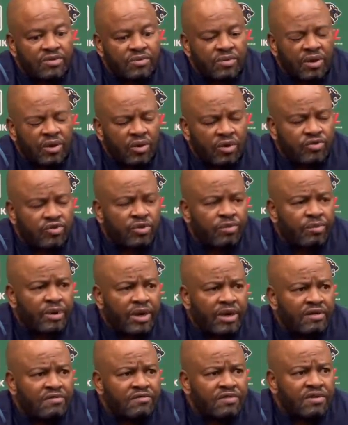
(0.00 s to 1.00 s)
We also
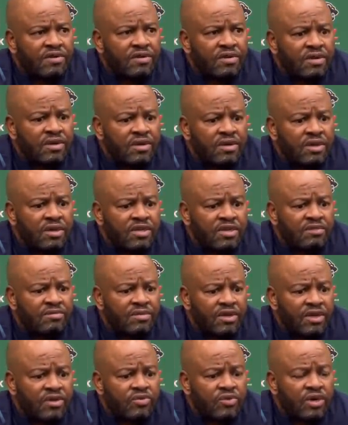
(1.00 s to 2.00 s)
believed in the
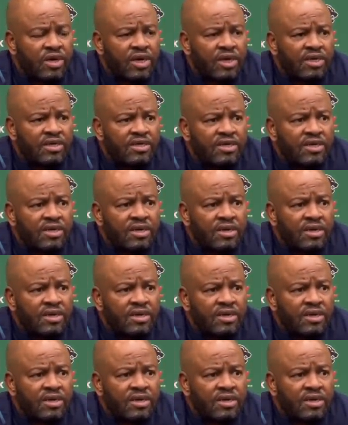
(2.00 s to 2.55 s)
team that we had.